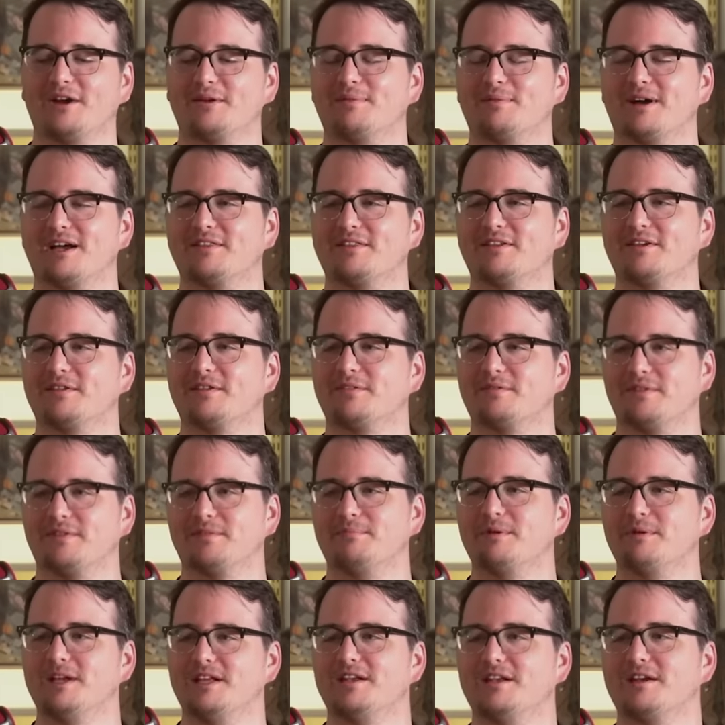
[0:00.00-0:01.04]
by the the
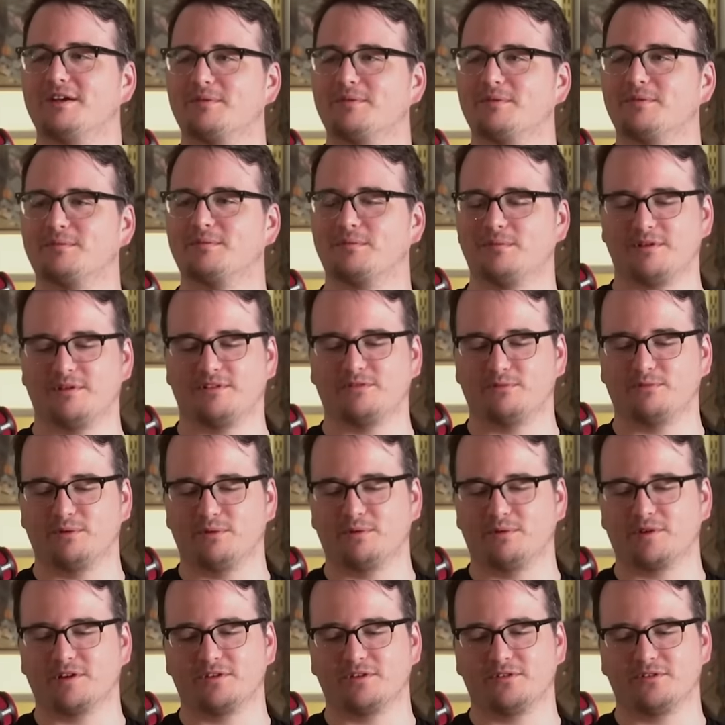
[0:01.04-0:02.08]
media of which we
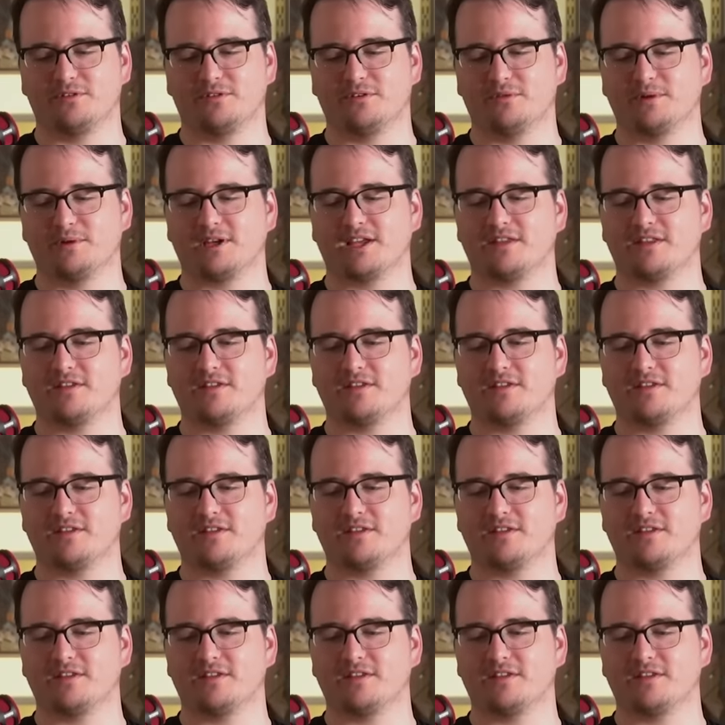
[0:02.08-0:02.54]
were consuming at the